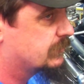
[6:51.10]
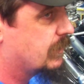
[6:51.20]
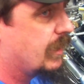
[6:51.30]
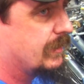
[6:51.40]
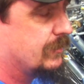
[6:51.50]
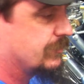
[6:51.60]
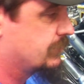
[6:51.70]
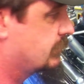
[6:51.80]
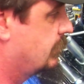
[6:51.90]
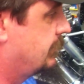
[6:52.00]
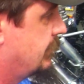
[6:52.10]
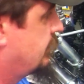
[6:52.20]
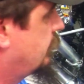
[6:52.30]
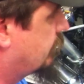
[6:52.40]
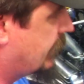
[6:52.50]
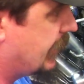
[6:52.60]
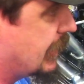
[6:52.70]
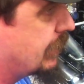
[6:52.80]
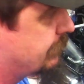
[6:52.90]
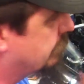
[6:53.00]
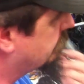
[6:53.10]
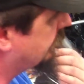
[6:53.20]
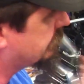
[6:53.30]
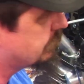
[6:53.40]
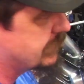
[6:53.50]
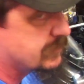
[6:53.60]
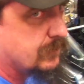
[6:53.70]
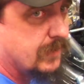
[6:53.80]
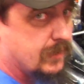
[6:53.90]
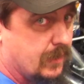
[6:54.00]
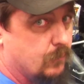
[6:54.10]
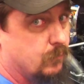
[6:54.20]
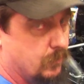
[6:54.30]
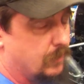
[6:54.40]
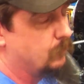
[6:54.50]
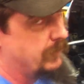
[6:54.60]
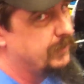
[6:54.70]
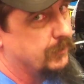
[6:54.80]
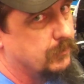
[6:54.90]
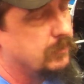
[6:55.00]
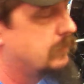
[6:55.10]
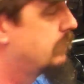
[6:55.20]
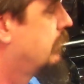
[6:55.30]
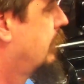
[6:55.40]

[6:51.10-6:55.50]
on stock engines, and you can, if you're out there racing around, and uh, we do,